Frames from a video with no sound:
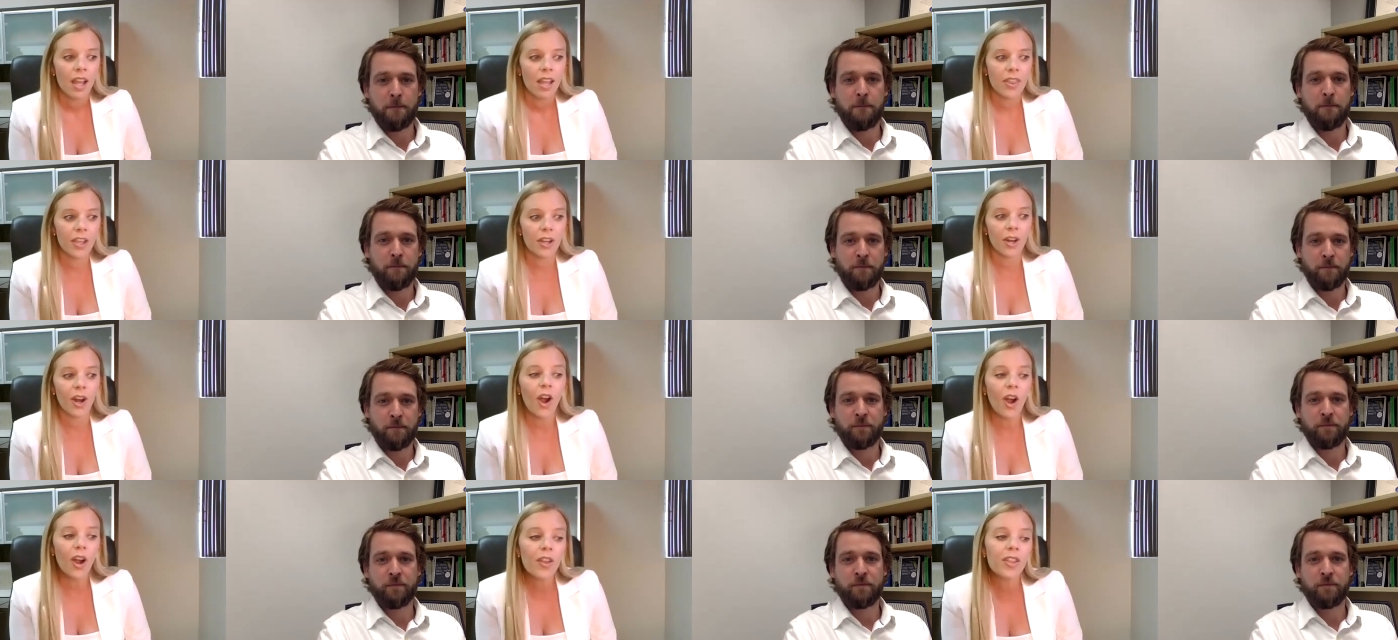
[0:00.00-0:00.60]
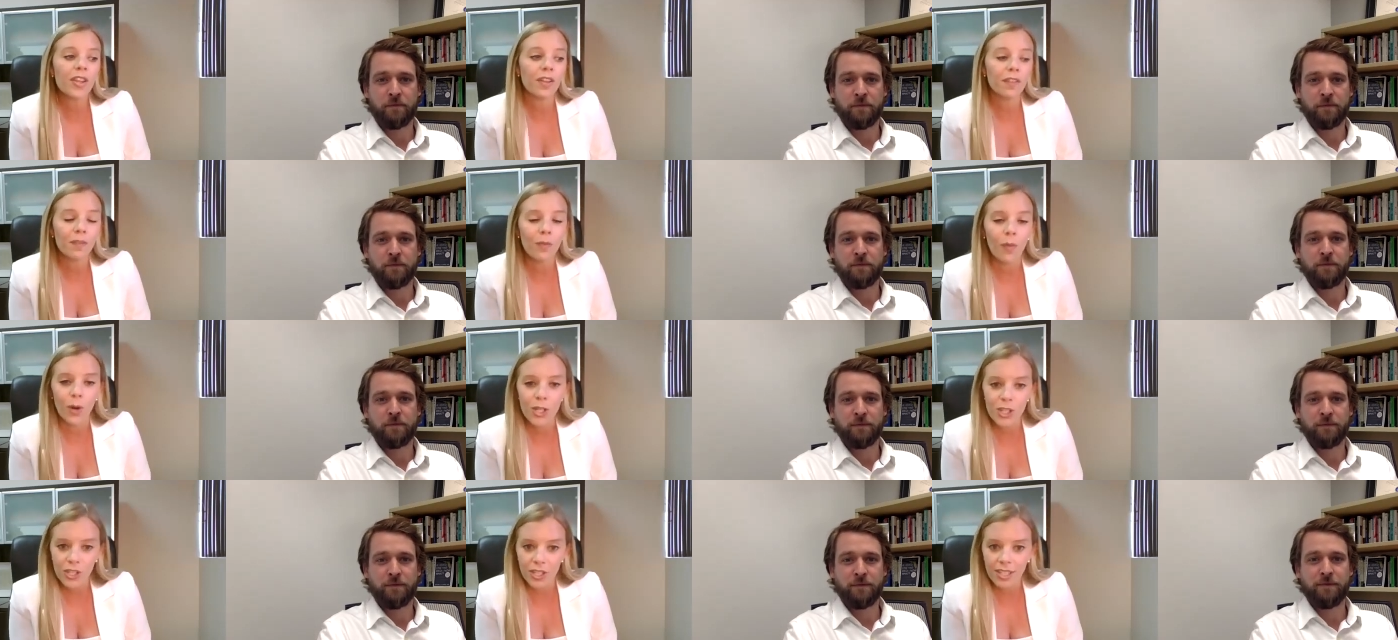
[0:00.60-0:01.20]
Speaker 1: There are the
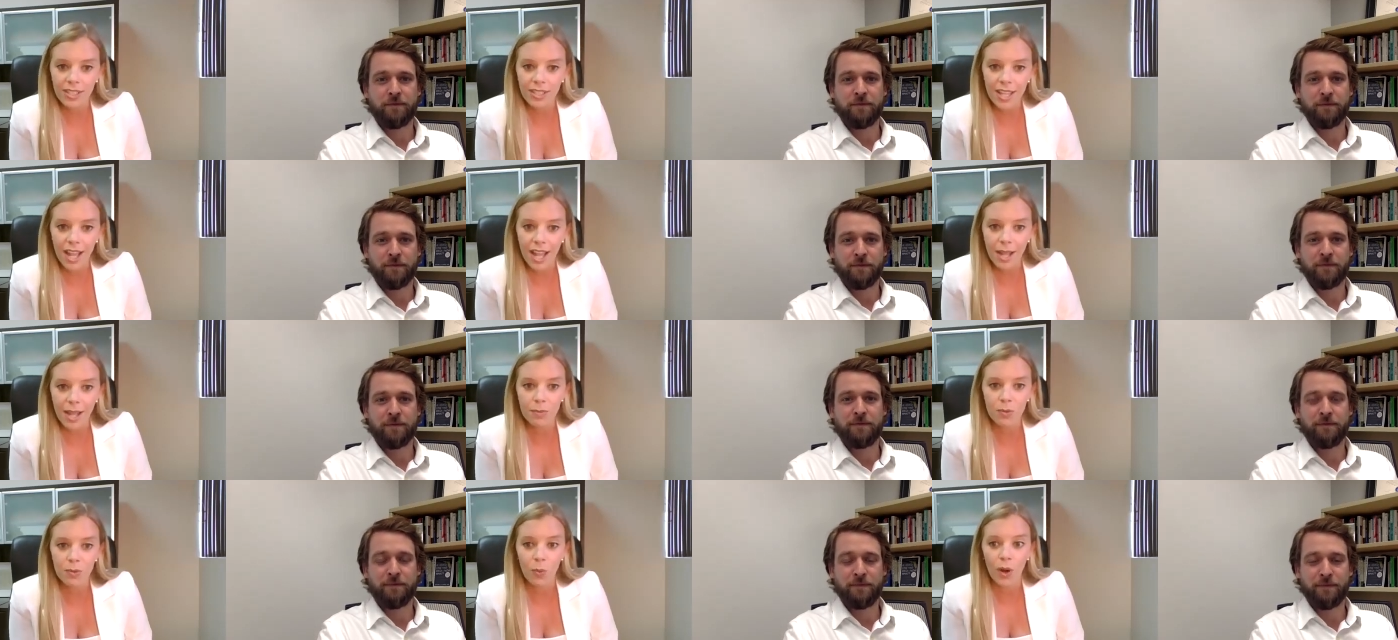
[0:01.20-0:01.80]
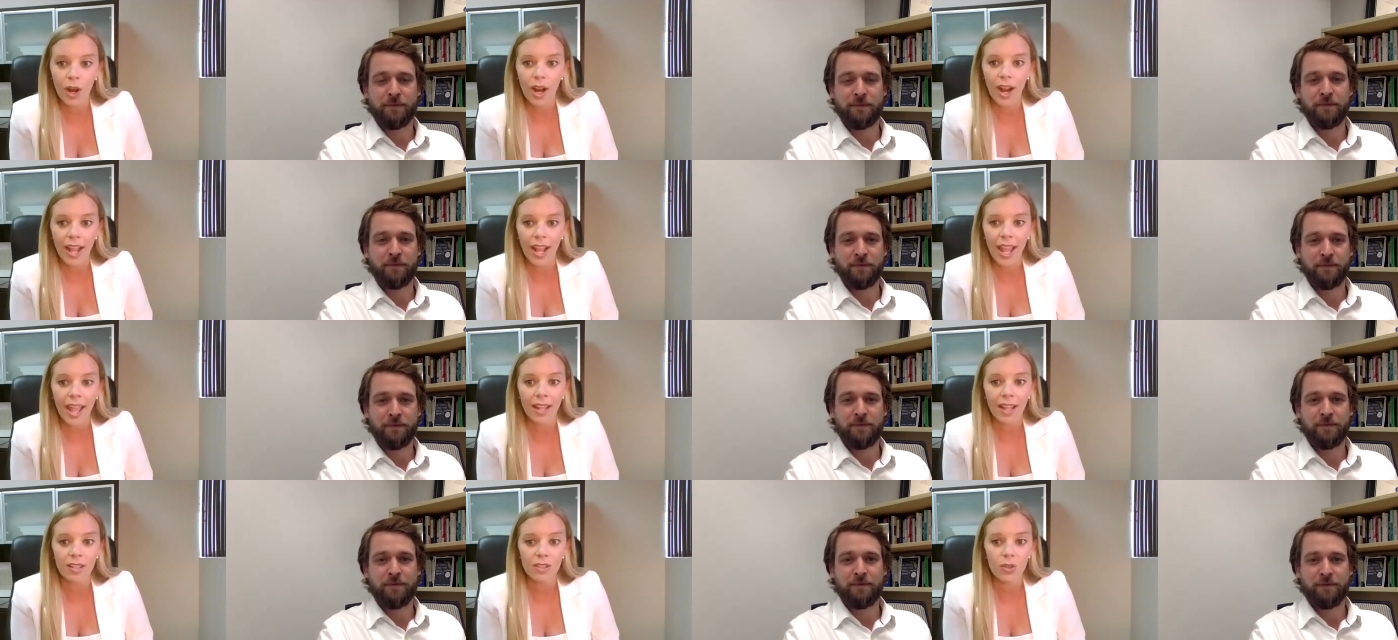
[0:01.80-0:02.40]
unfortunate times where I
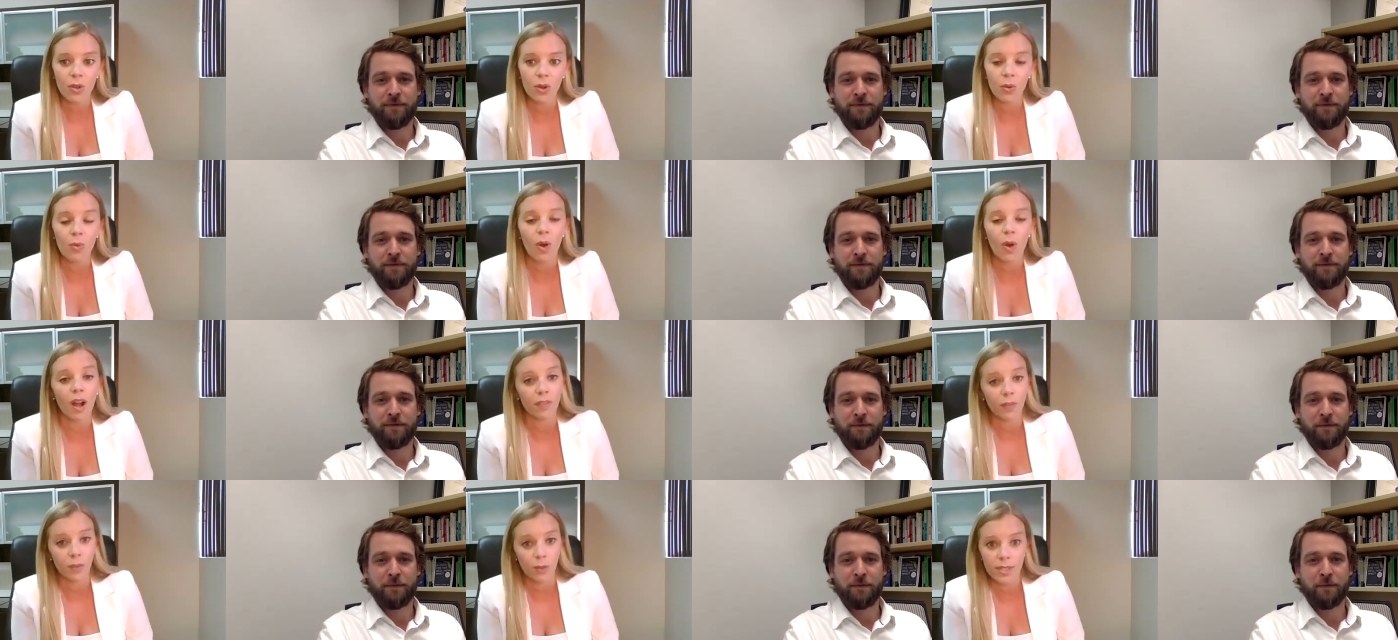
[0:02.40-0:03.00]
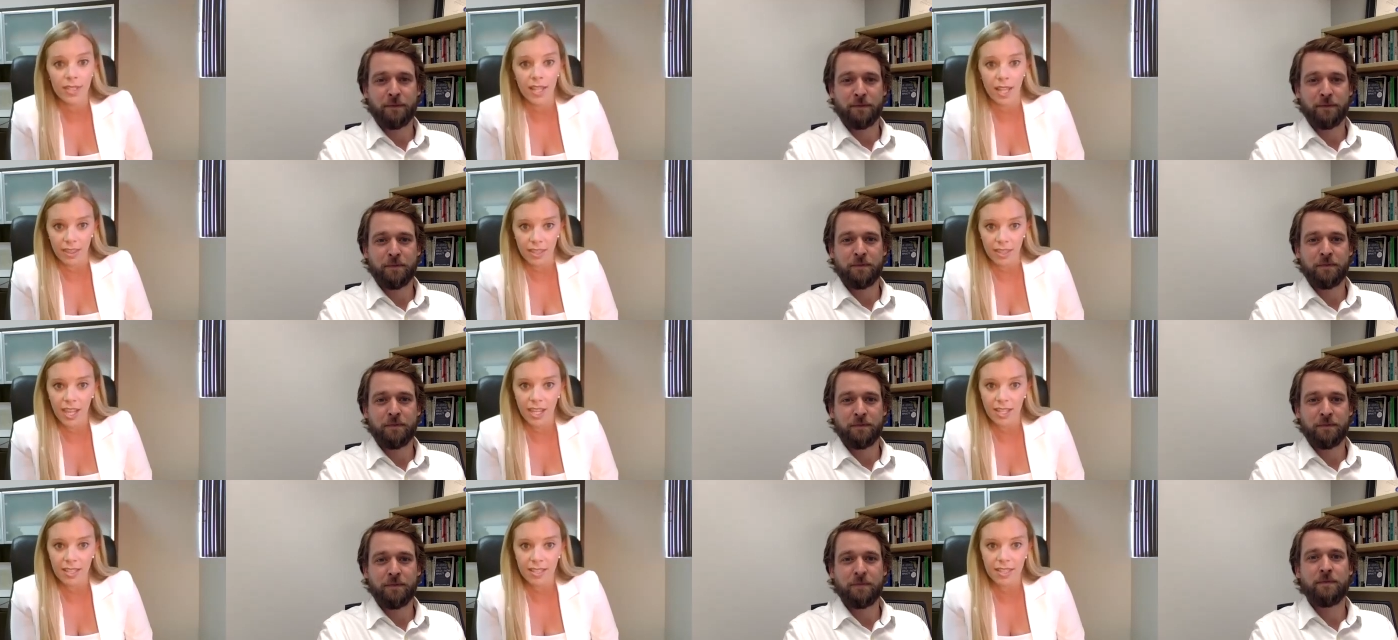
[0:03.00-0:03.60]
handle wrongful death
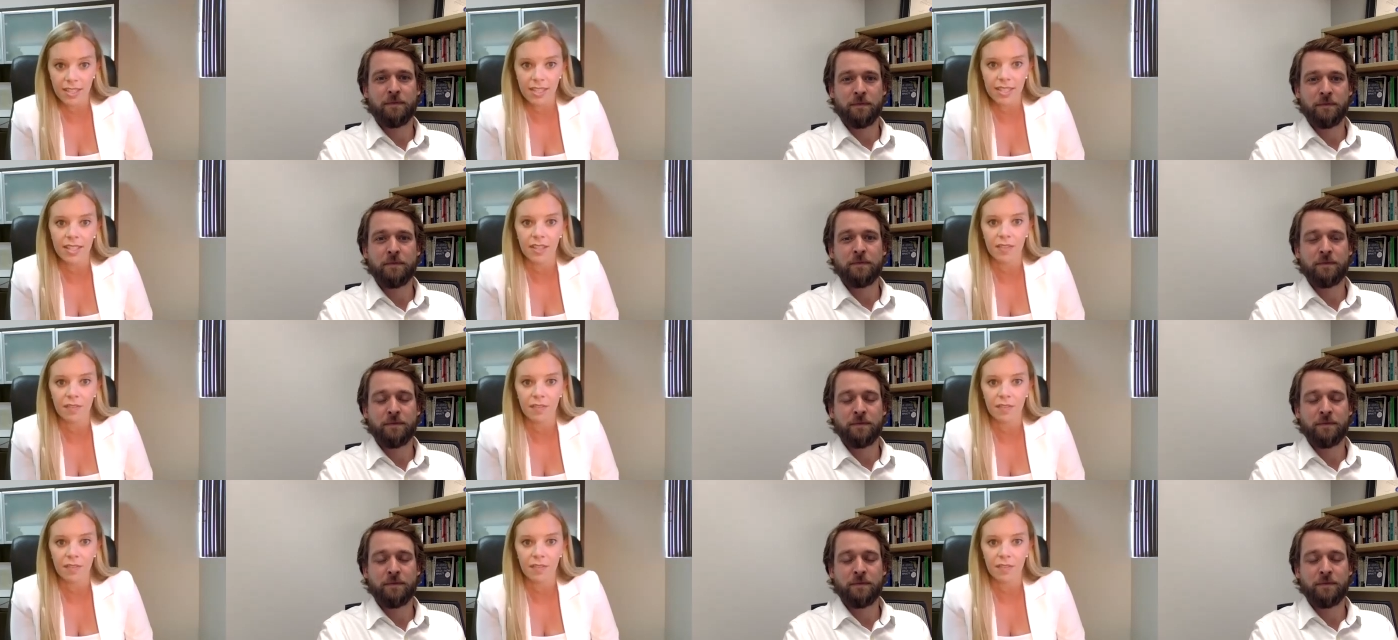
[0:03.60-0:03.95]
cases,